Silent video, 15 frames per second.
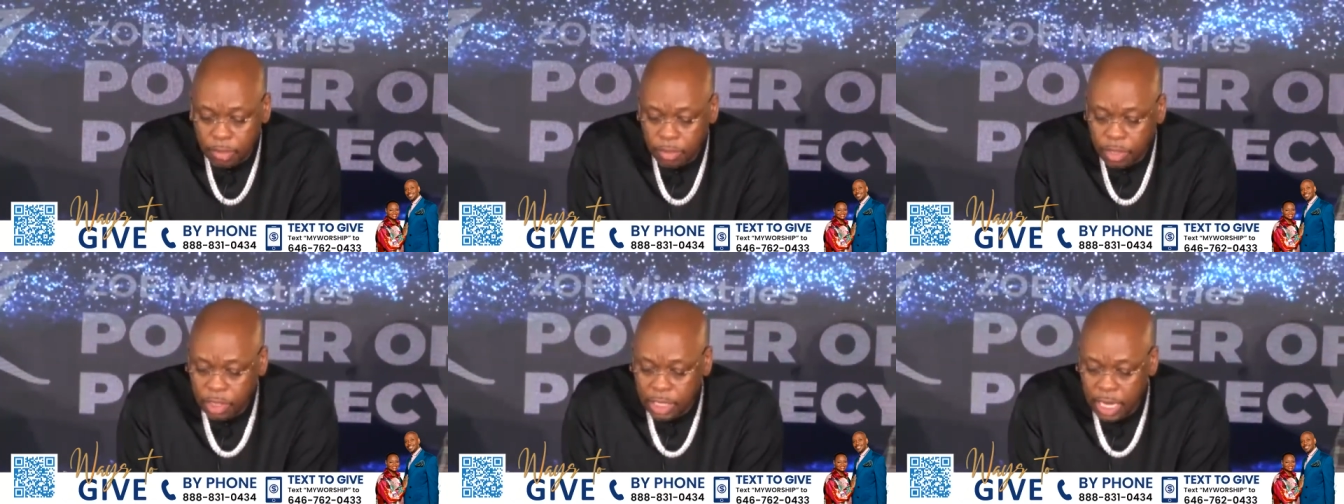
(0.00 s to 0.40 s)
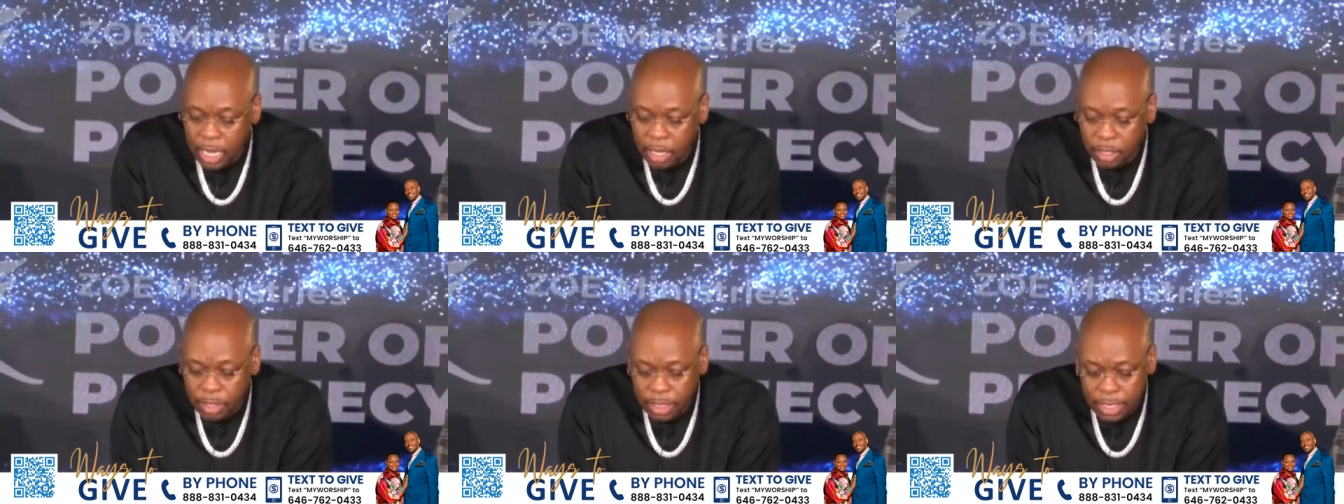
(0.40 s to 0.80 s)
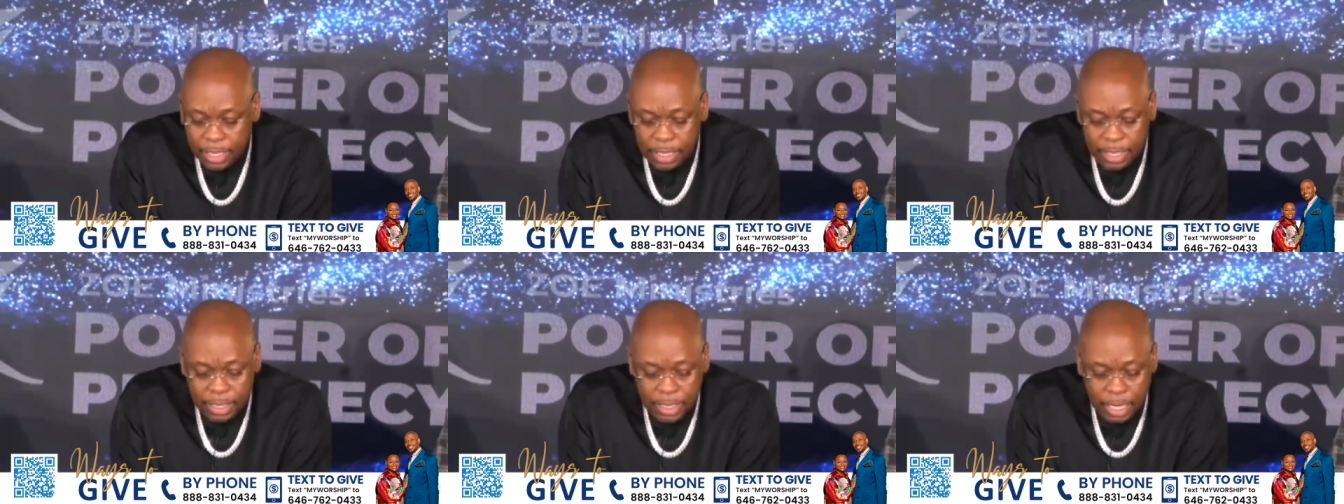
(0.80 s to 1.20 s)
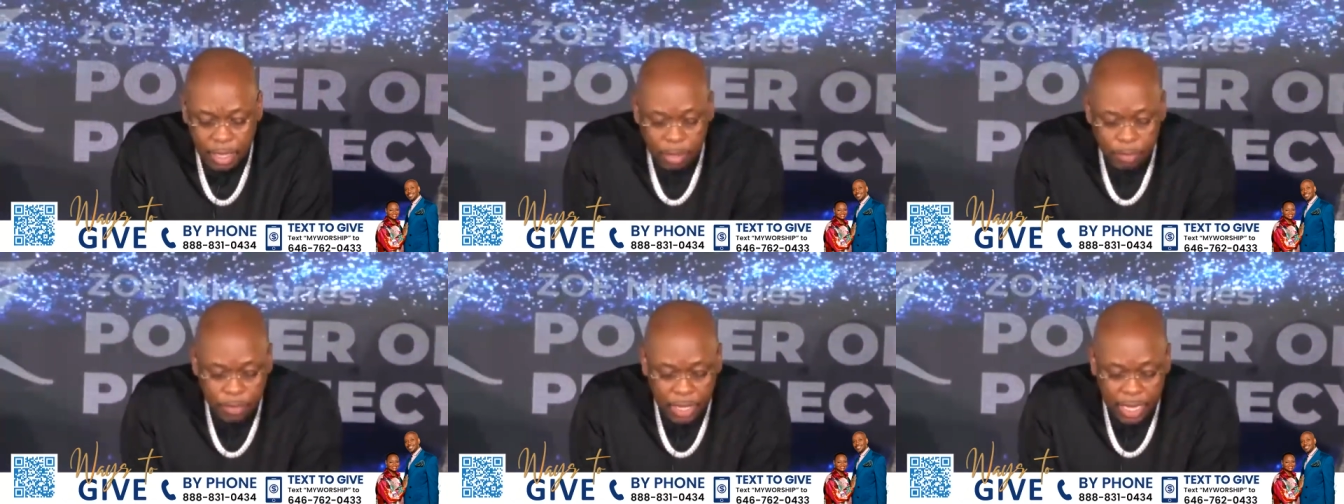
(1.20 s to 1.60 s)
Zelle,
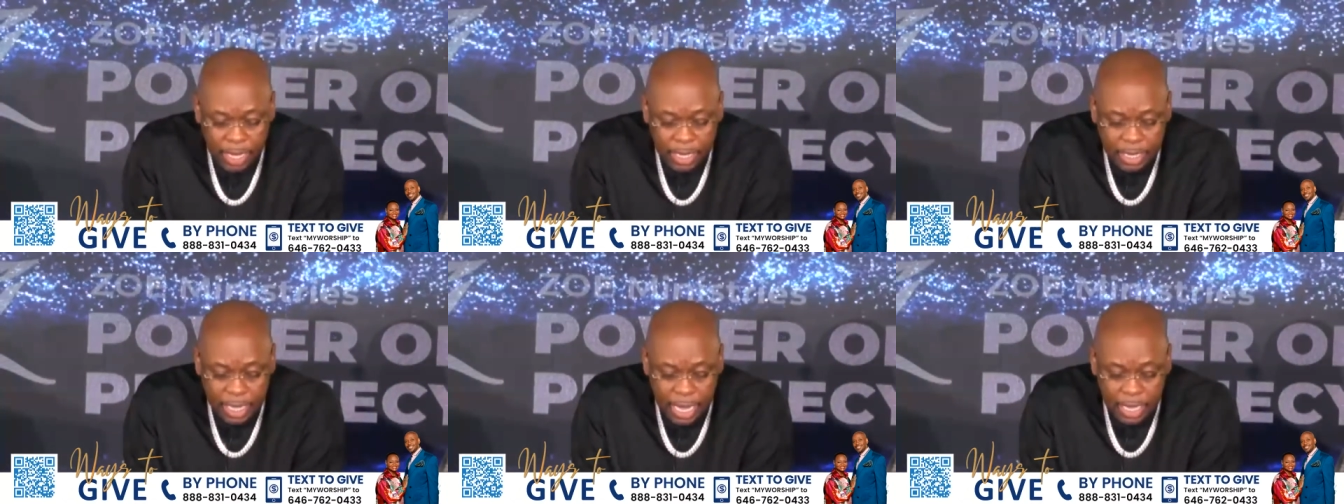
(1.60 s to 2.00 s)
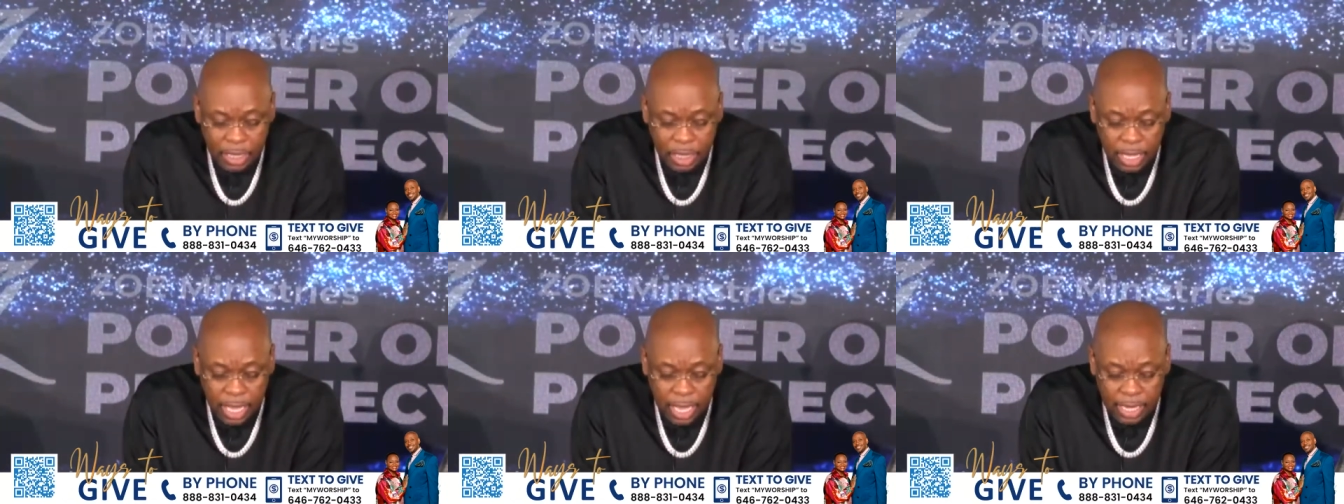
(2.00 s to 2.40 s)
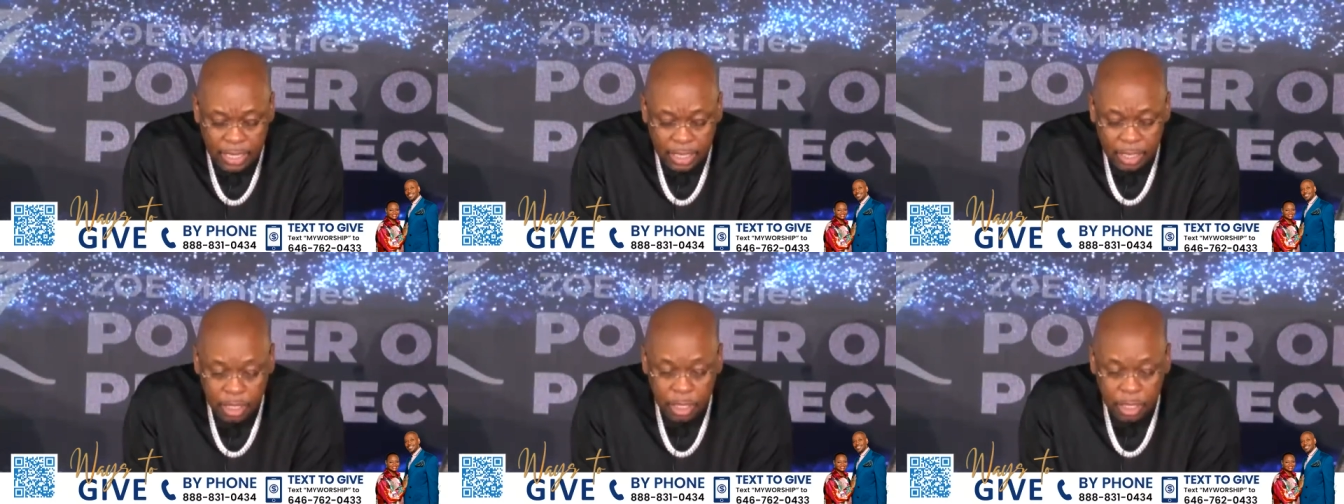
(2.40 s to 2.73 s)
and I got that.